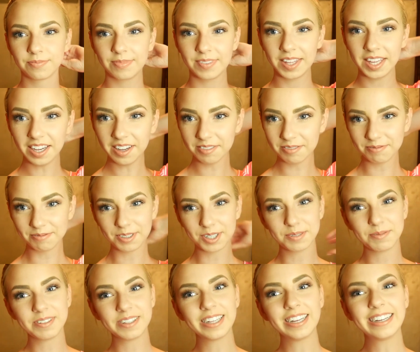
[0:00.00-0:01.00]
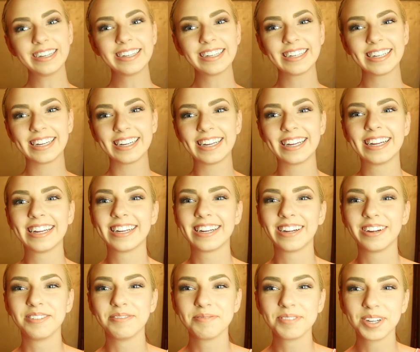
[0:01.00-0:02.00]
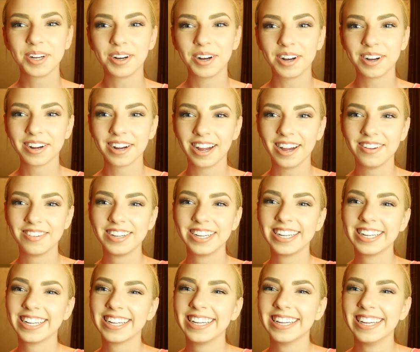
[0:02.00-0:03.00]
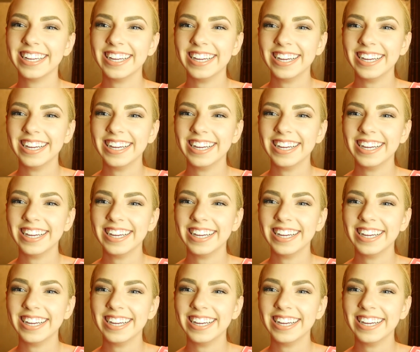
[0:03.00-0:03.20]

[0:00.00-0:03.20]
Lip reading: yeah, wish me luck, and I hope y'all are having